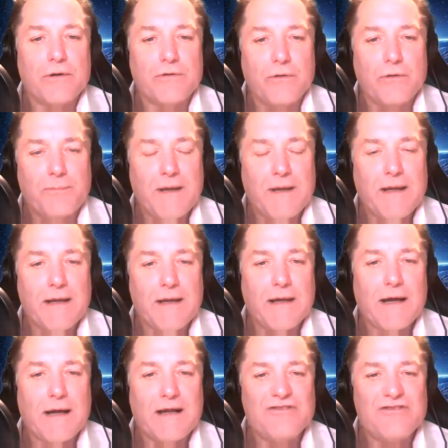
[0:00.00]
to be
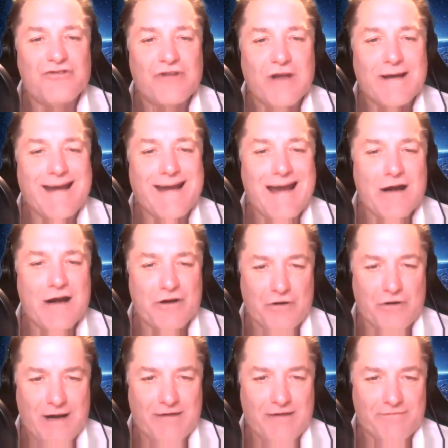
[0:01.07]
a jet
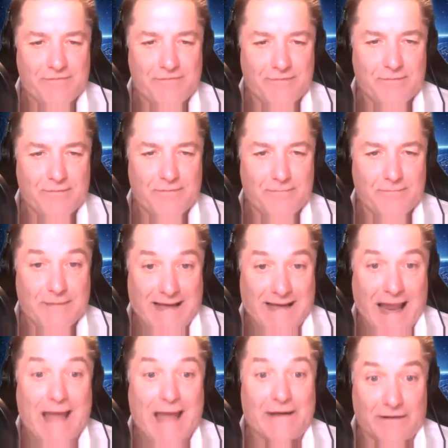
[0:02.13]
aircraft
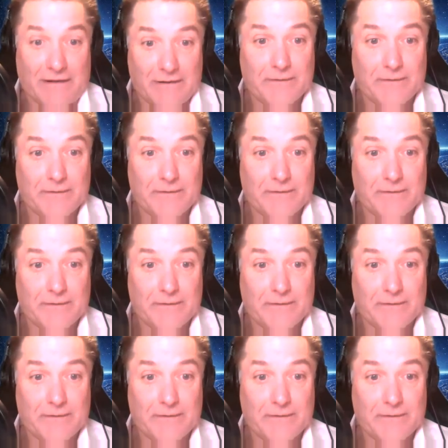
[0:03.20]
mechanic.